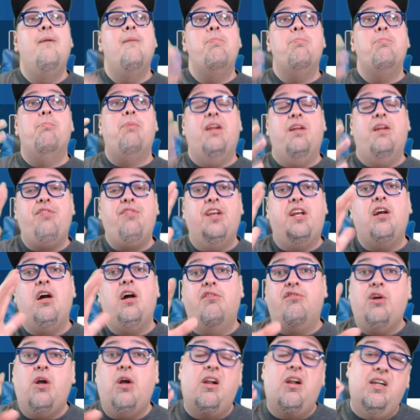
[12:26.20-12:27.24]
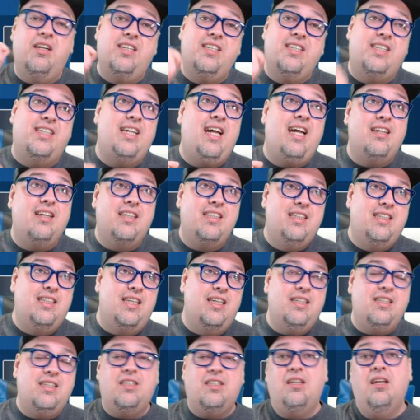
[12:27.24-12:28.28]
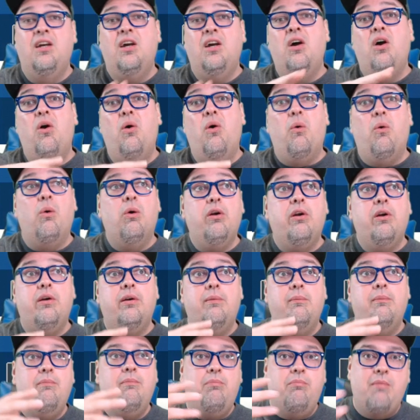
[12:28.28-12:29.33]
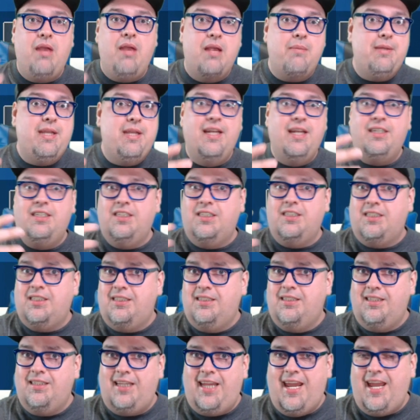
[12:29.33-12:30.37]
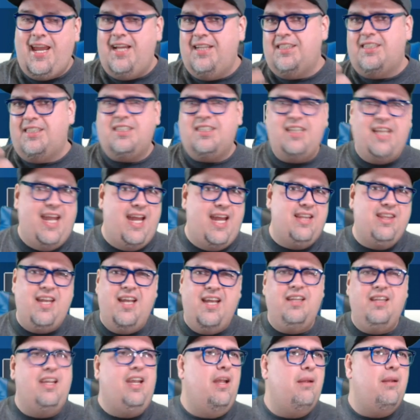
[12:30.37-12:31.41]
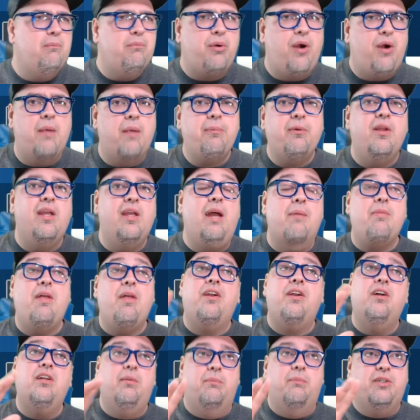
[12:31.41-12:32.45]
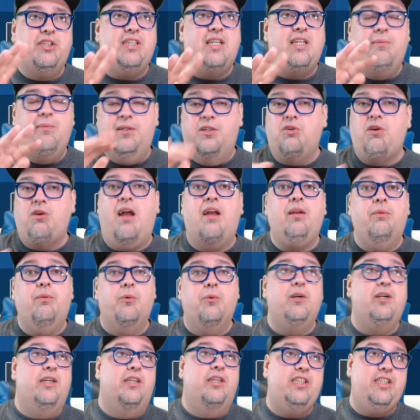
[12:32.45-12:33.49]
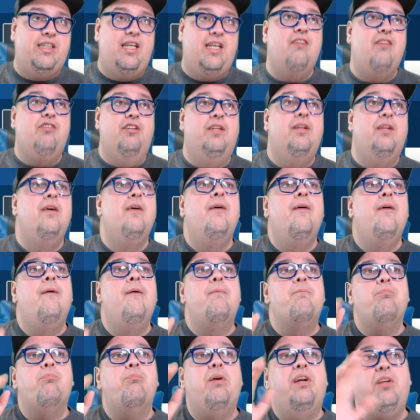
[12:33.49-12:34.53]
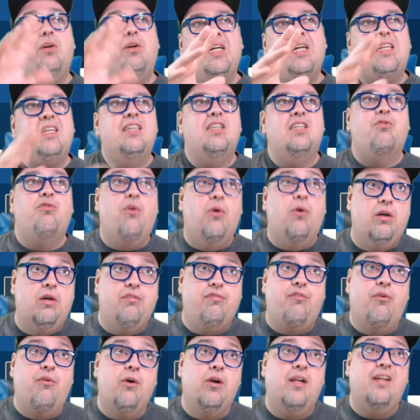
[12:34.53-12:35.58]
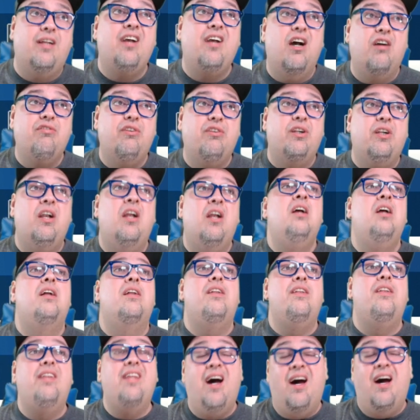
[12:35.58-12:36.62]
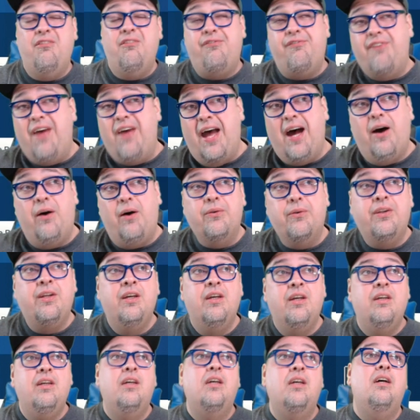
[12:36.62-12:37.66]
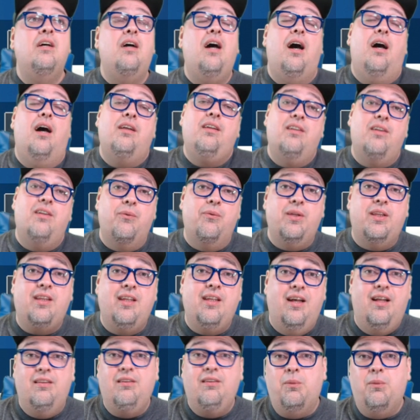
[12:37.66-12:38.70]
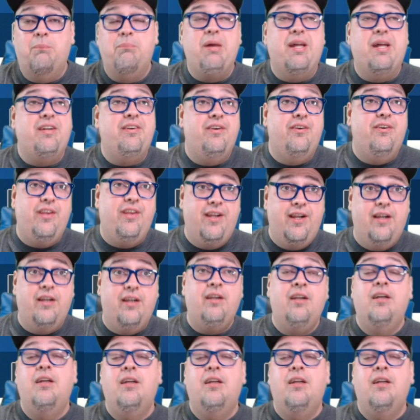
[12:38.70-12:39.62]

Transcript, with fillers: But if the cover art does not exist, or maybe it just can't scan that game properly, I'm not 100% with Dragon Warrior 7, but you'll get this 404 cover not found, you know, with a little bender there.